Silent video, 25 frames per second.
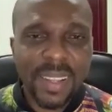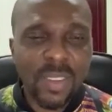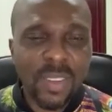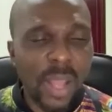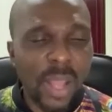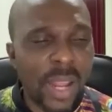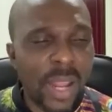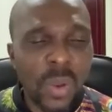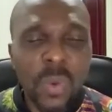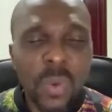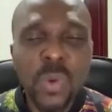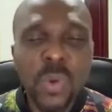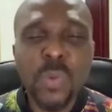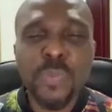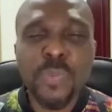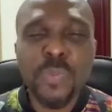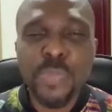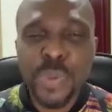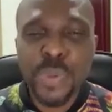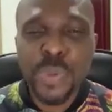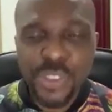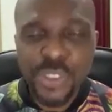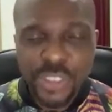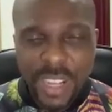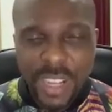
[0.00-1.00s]
I don't want to
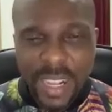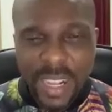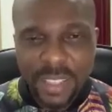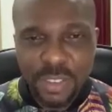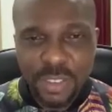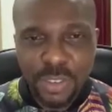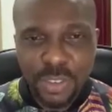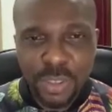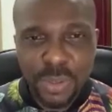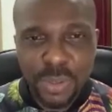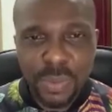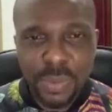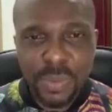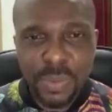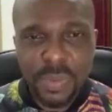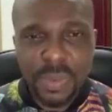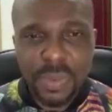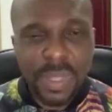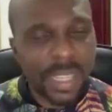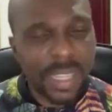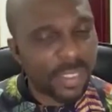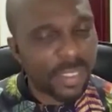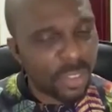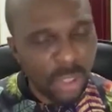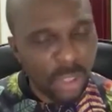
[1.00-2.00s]
preach at you.
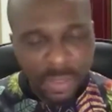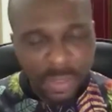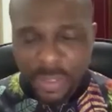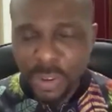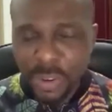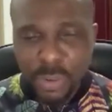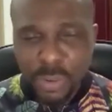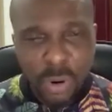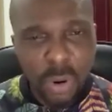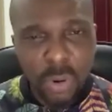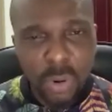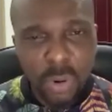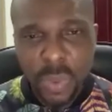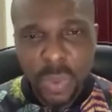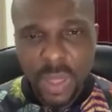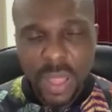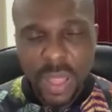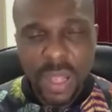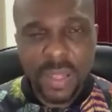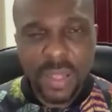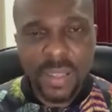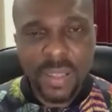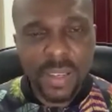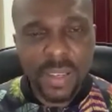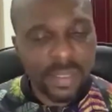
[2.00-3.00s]
There's nothing wrong with
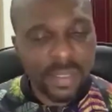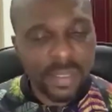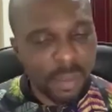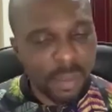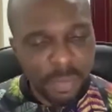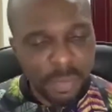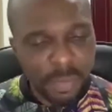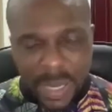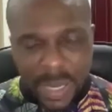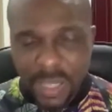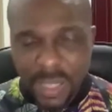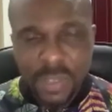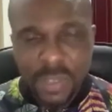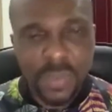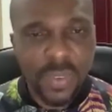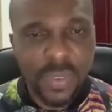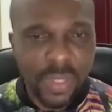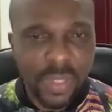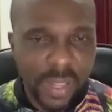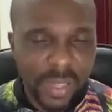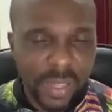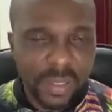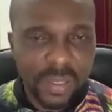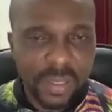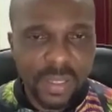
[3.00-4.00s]
that. There is a place for
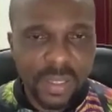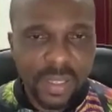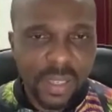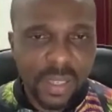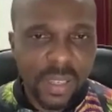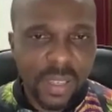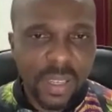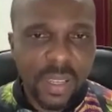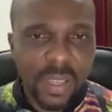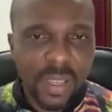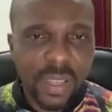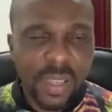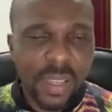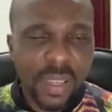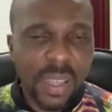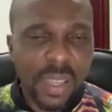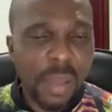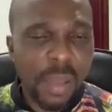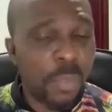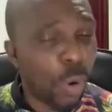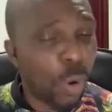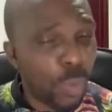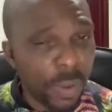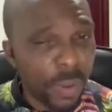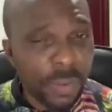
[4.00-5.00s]
that.
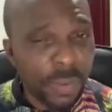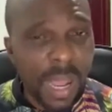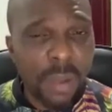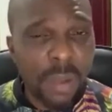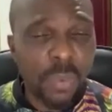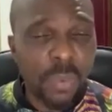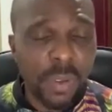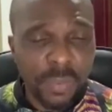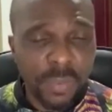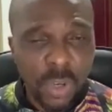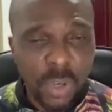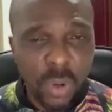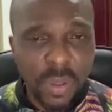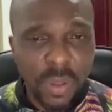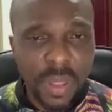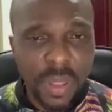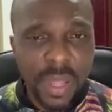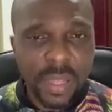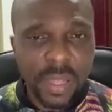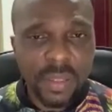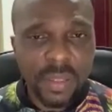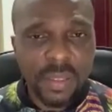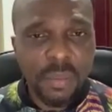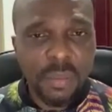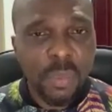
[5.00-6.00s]
But we've done
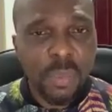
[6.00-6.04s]
that.